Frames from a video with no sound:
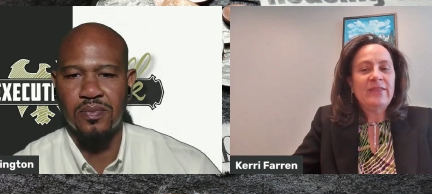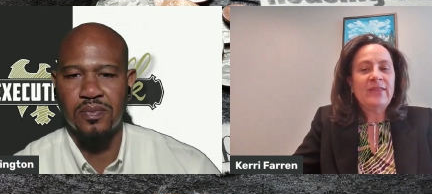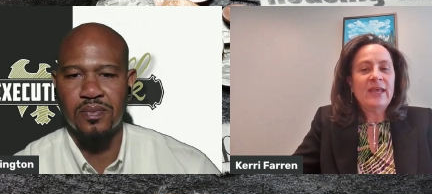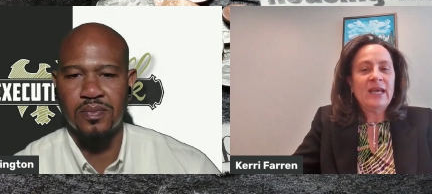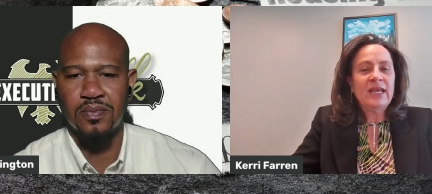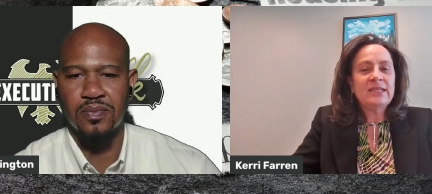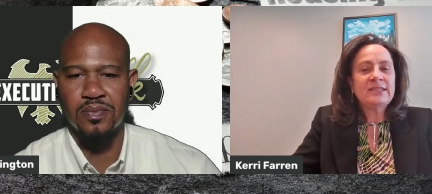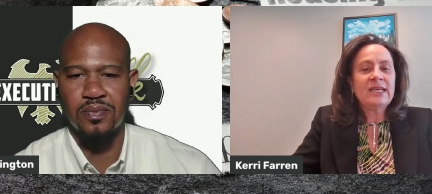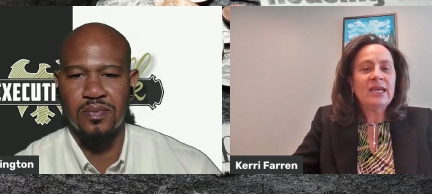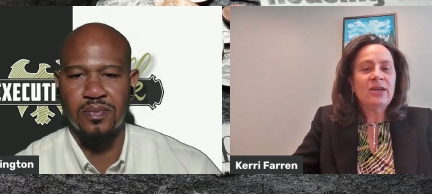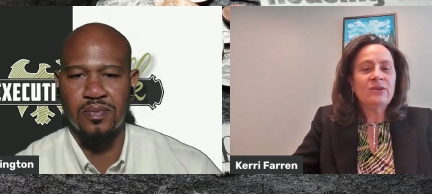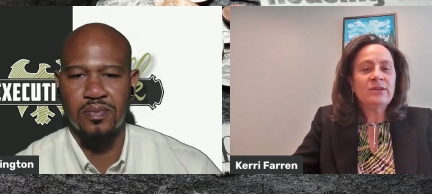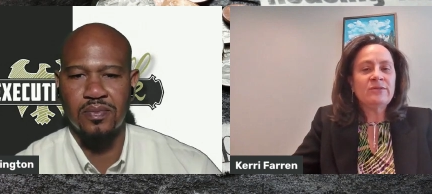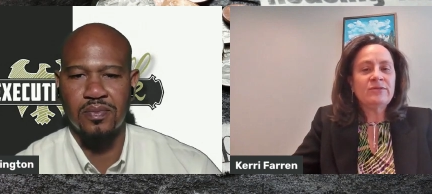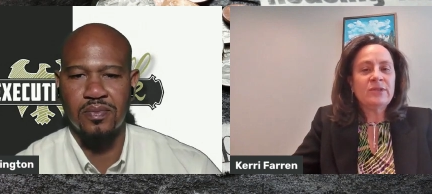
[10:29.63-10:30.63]
Speaker 1: That's
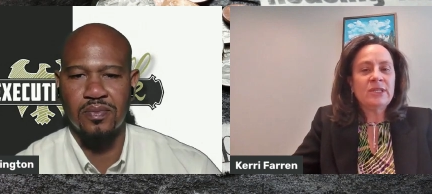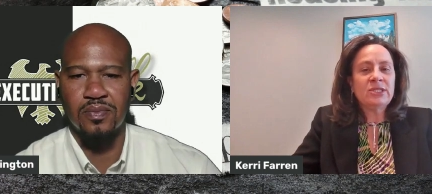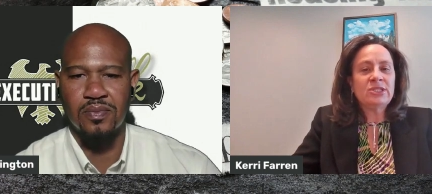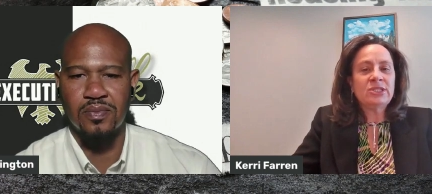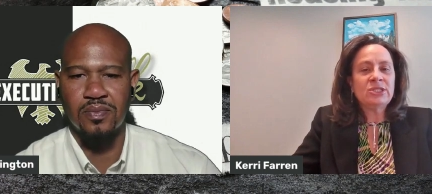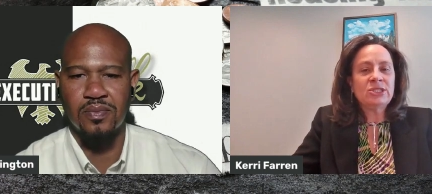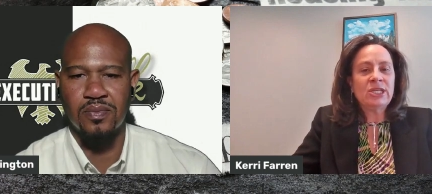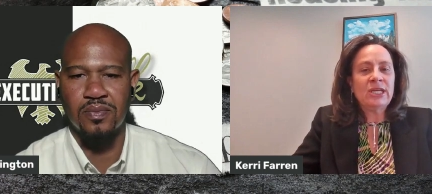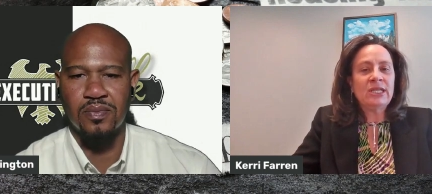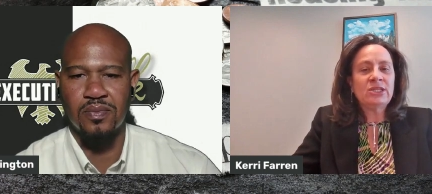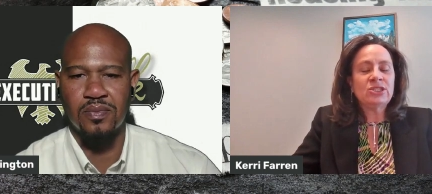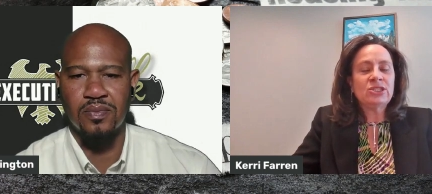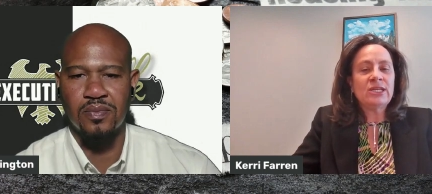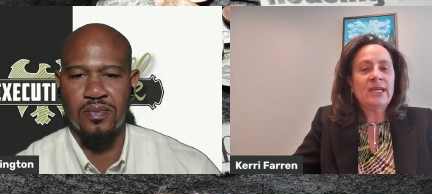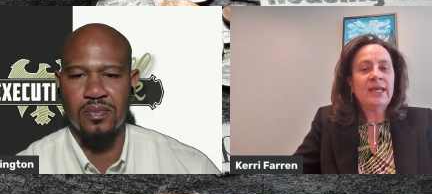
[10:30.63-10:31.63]
how inflation
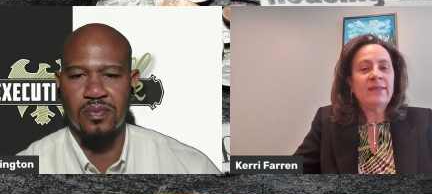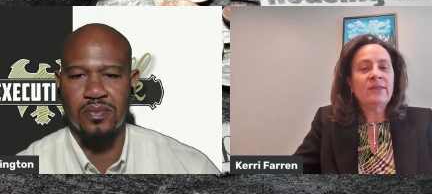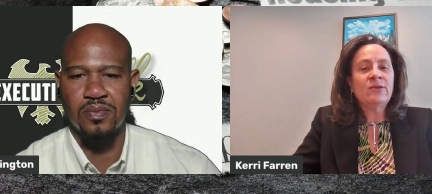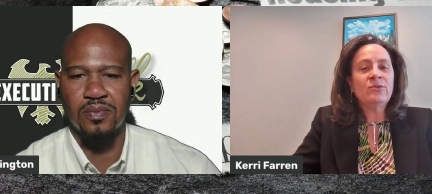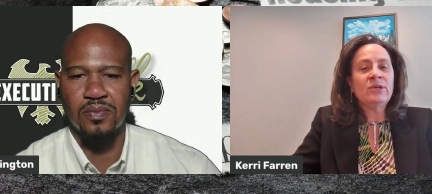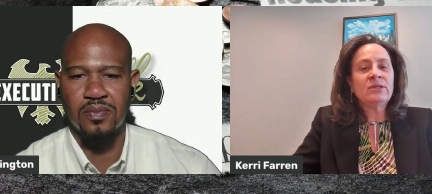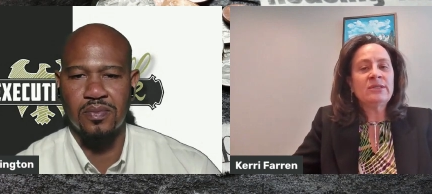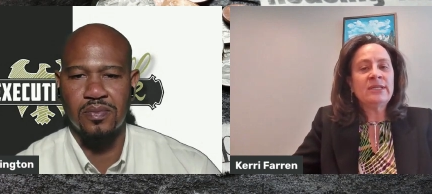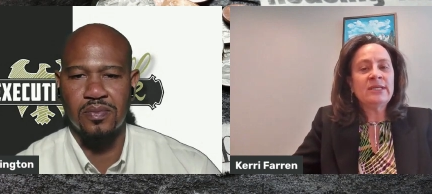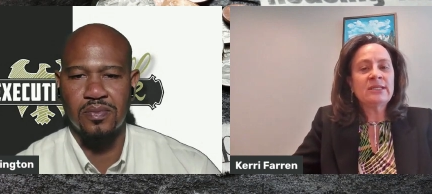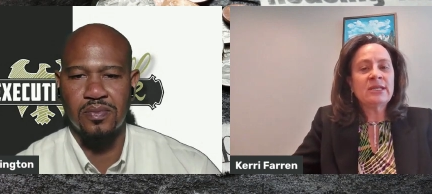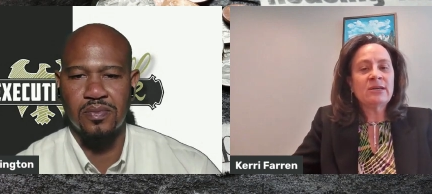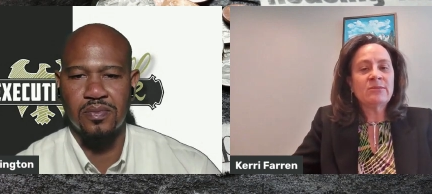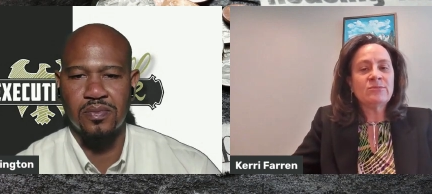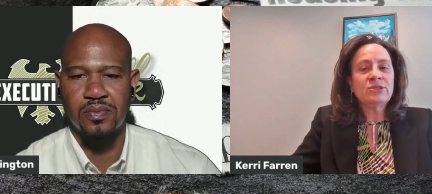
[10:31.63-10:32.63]
changed, and the real
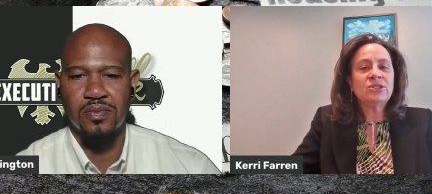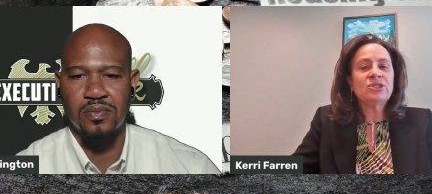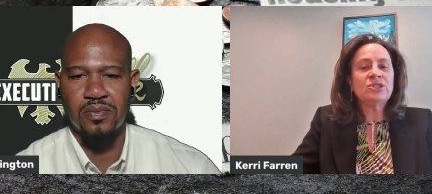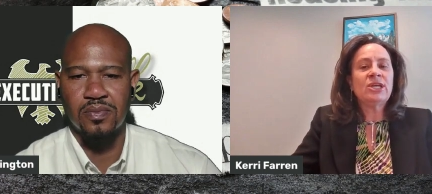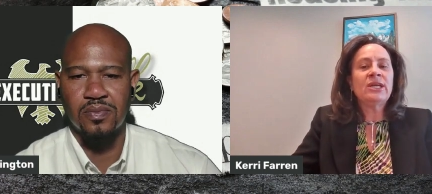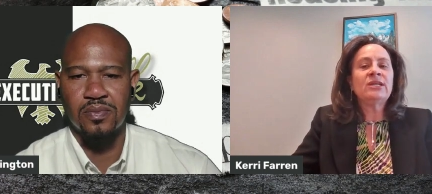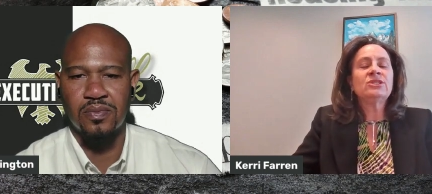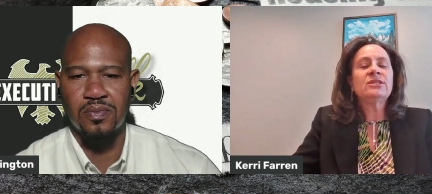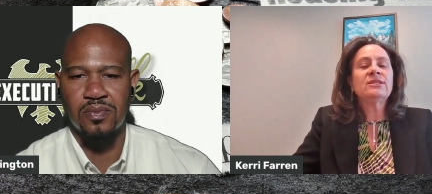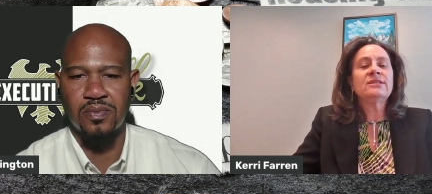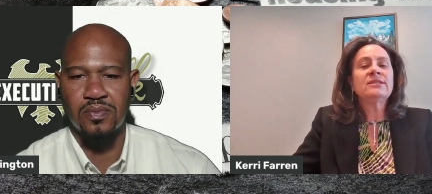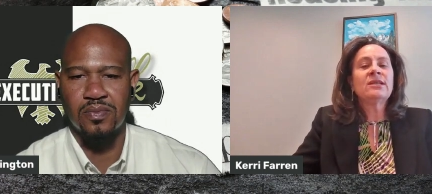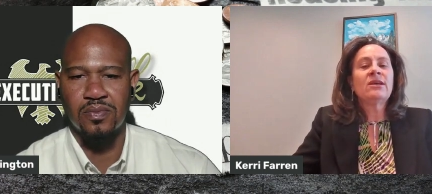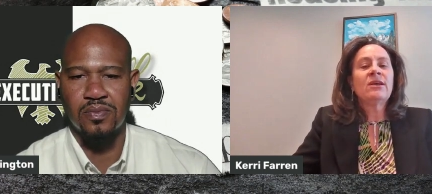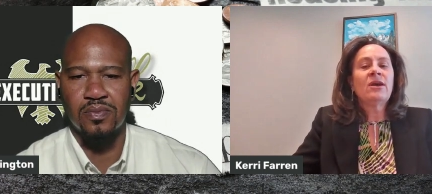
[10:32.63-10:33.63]
income just
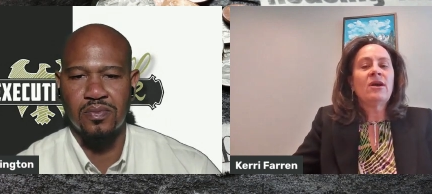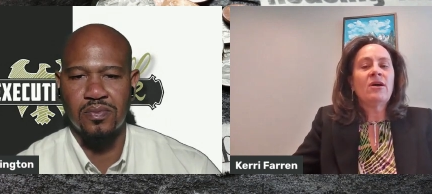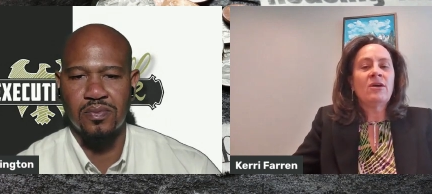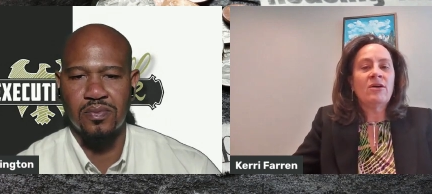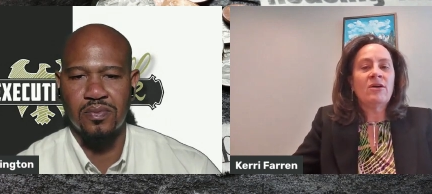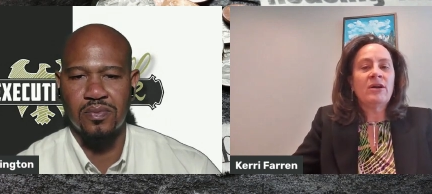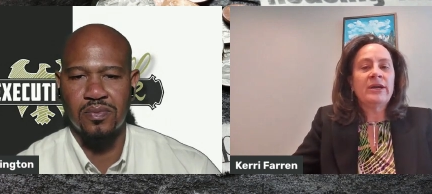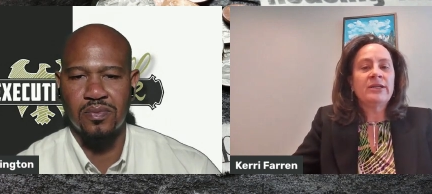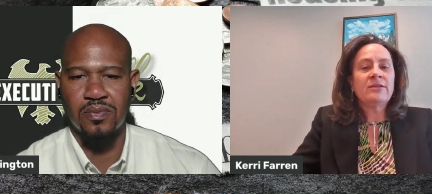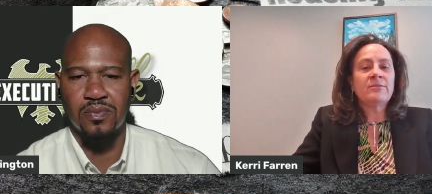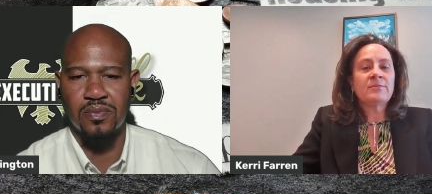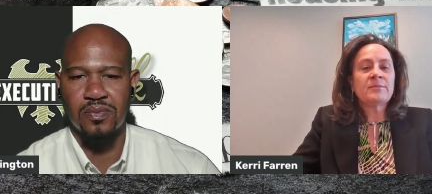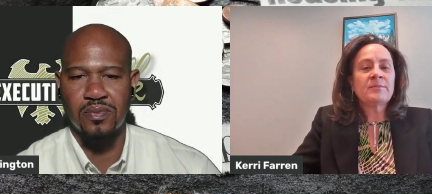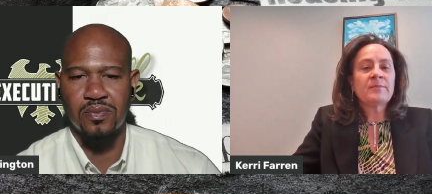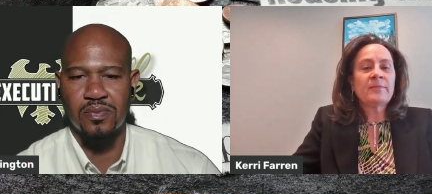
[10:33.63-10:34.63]
changes
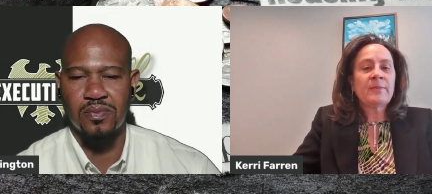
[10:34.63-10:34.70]
on